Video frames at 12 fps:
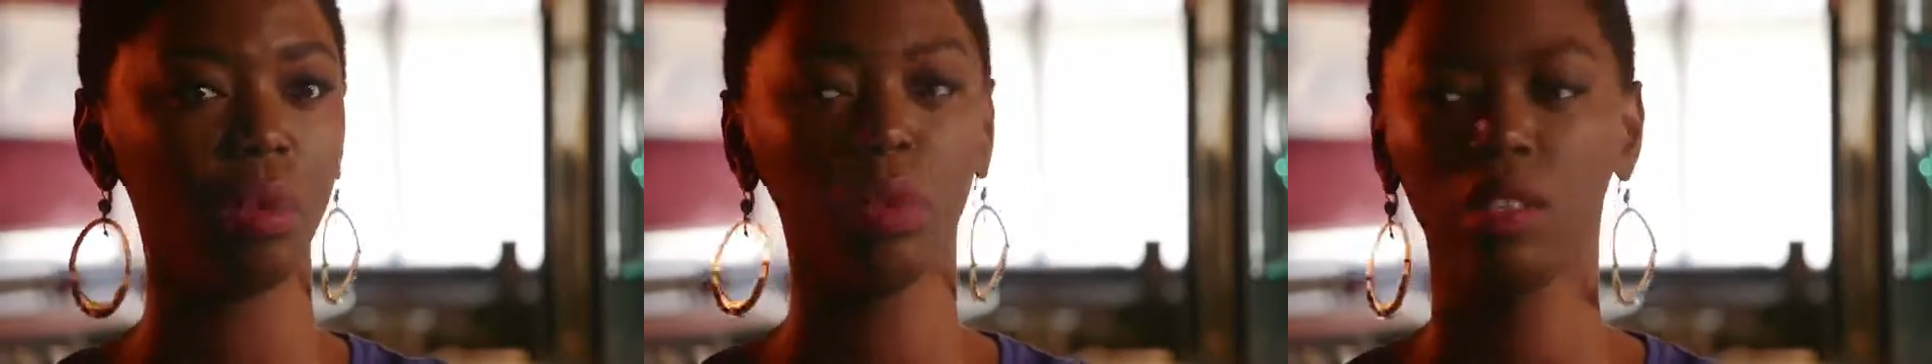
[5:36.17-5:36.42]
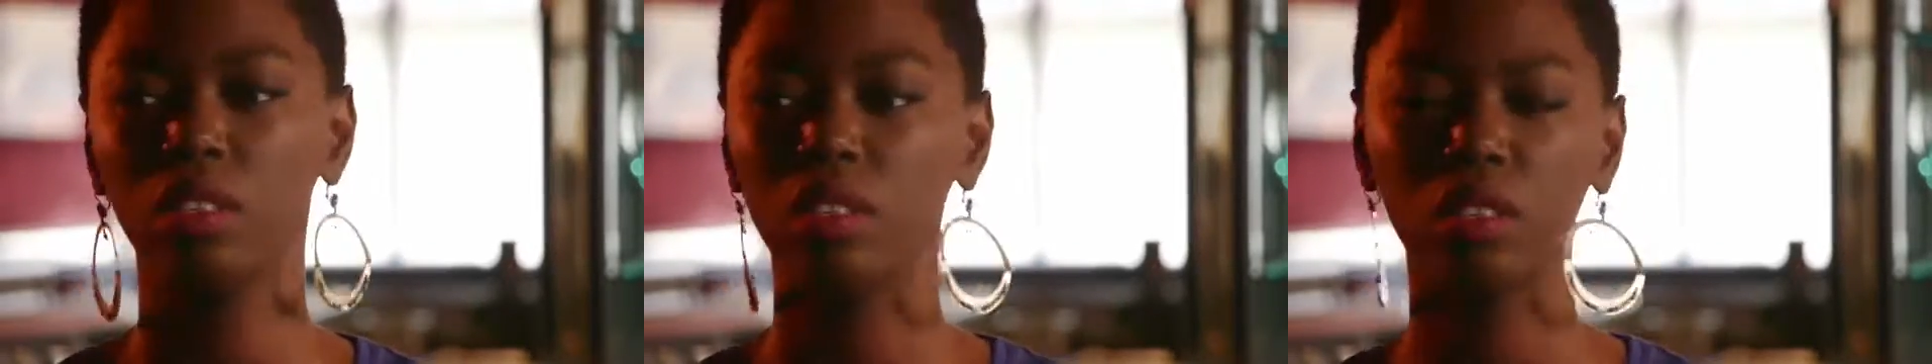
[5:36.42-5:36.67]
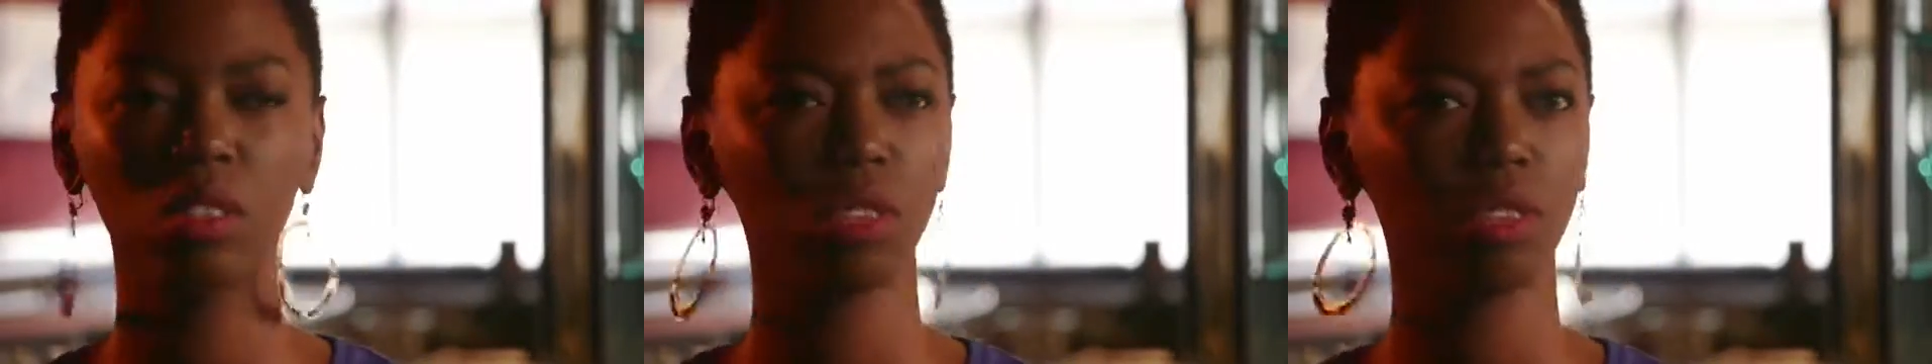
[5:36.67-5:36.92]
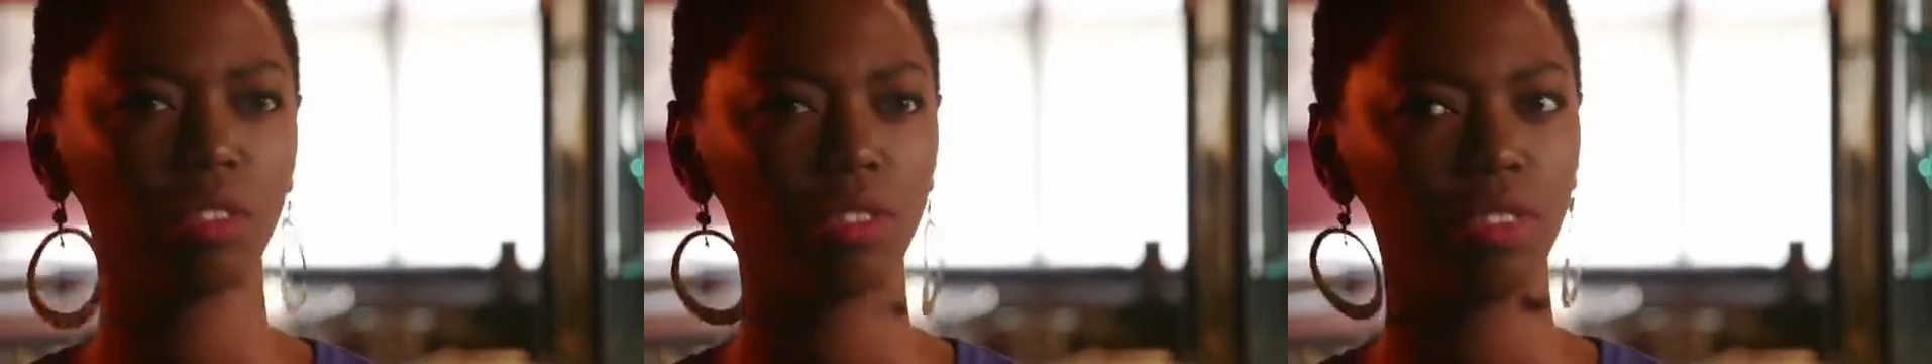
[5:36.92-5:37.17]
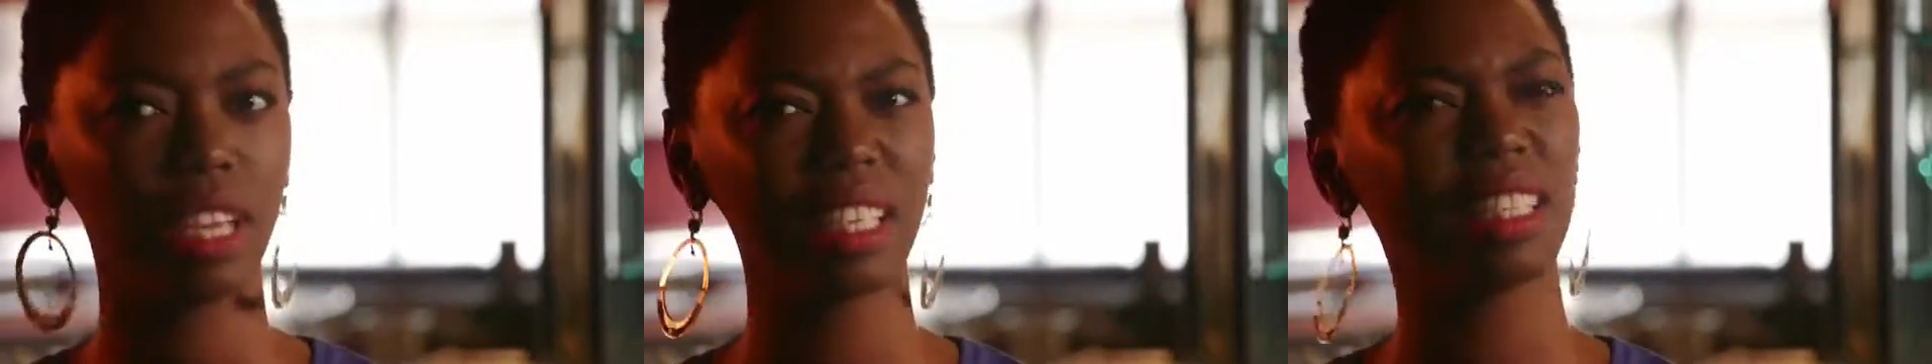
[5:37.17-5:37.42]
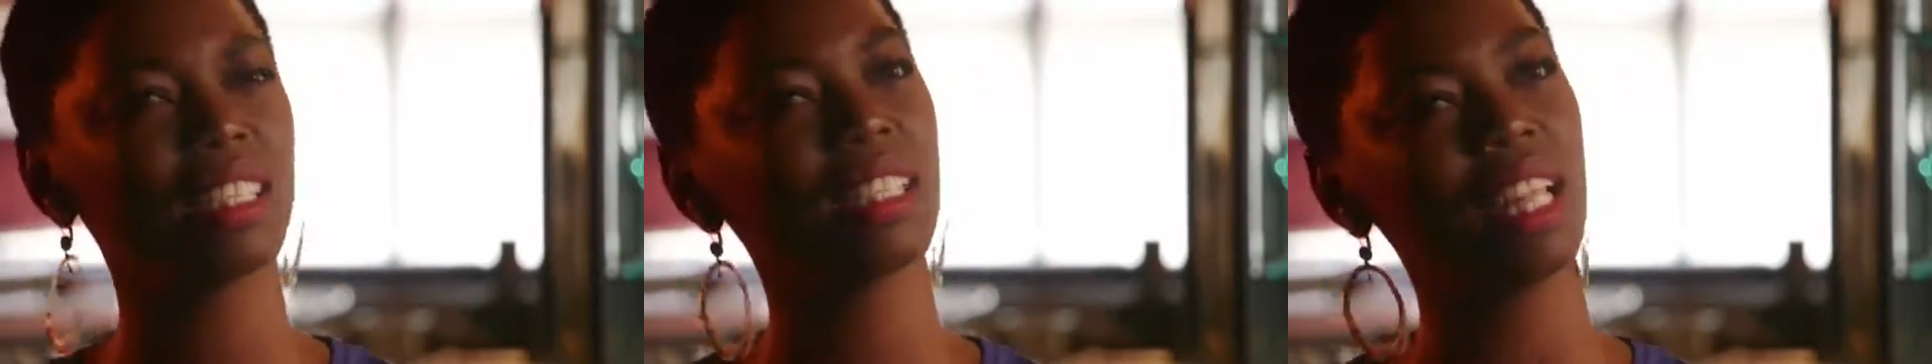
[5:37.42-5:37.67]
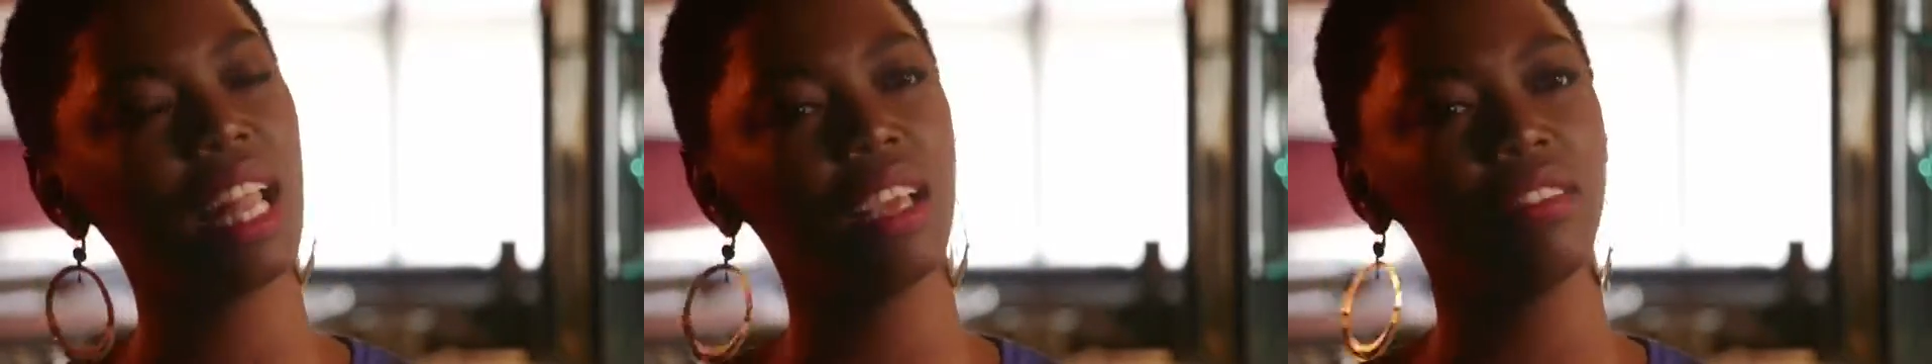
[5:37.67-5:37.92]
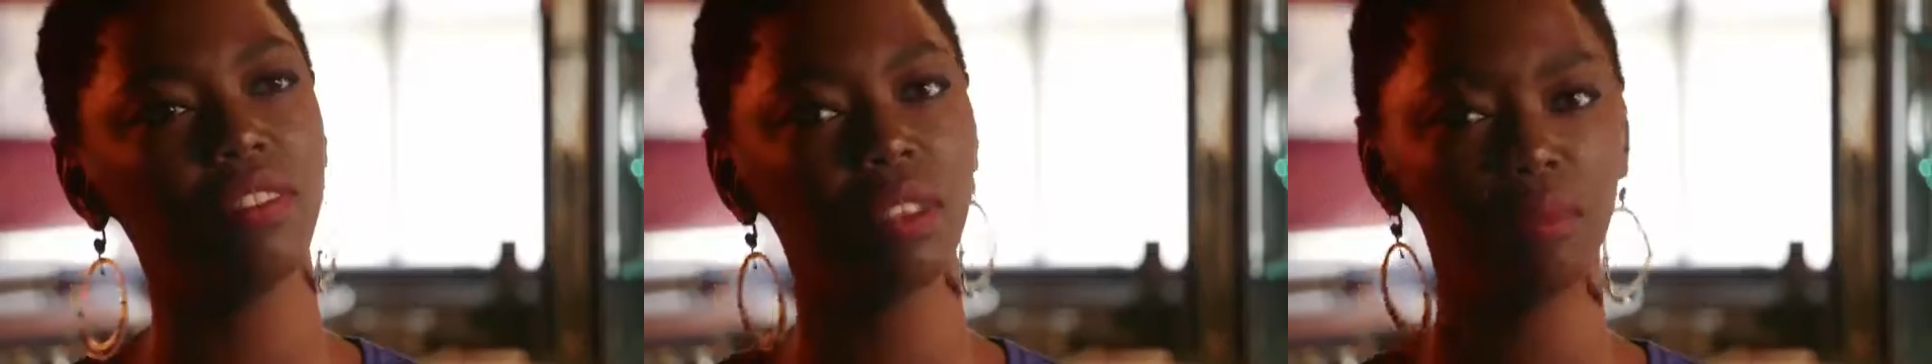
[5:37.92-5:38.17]
We're still sort of
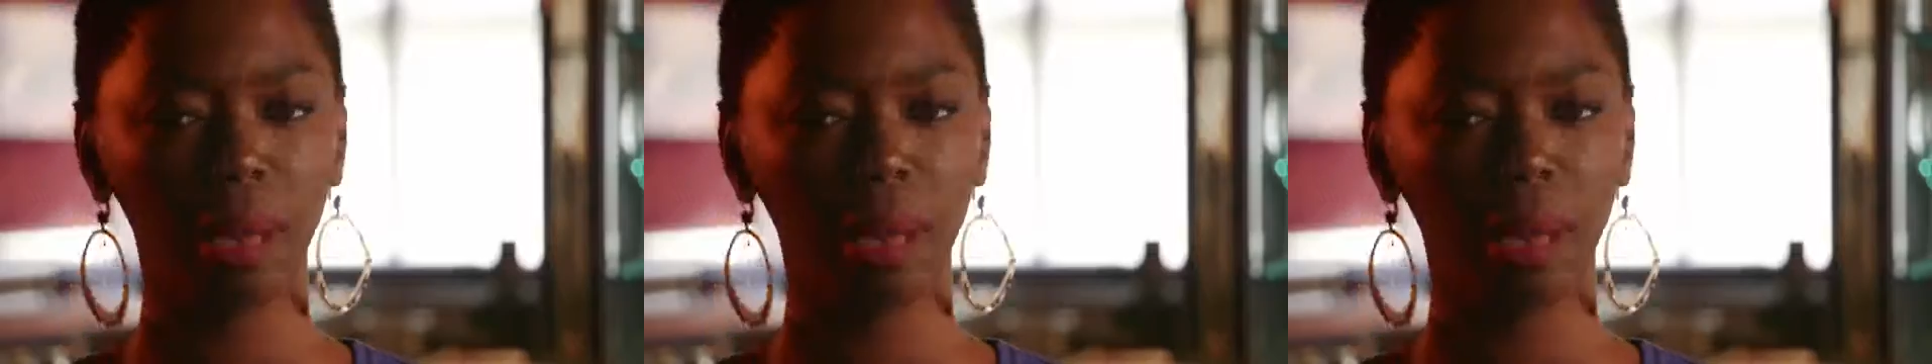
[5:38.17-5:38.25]
enslaved